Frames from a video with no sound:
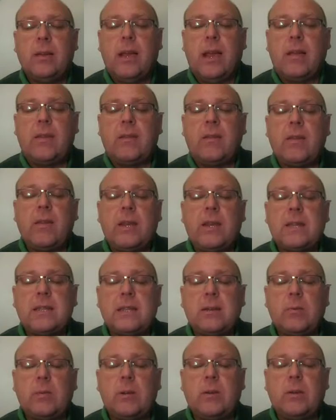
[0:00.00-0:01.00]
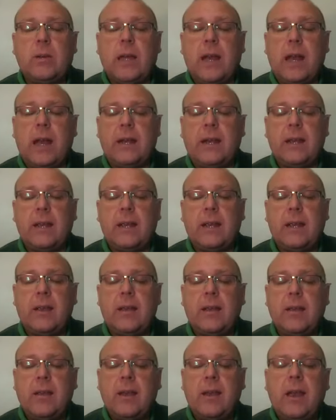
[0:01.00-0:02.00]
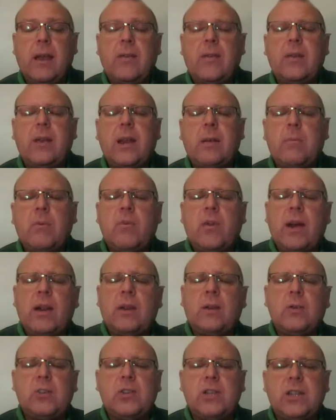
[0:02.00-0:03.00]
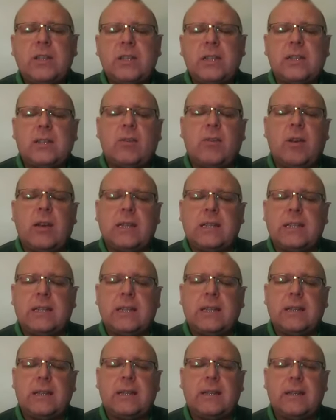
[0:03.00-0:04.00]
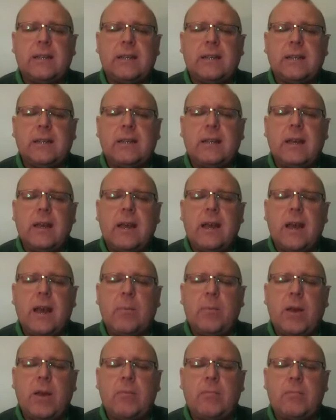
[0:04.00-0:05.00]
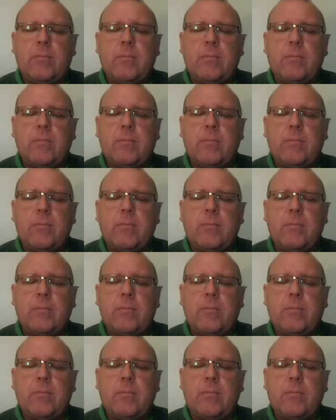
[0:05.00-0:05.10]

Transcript: in the things that we look at. In the name of our Lord Jesus Christ, amen.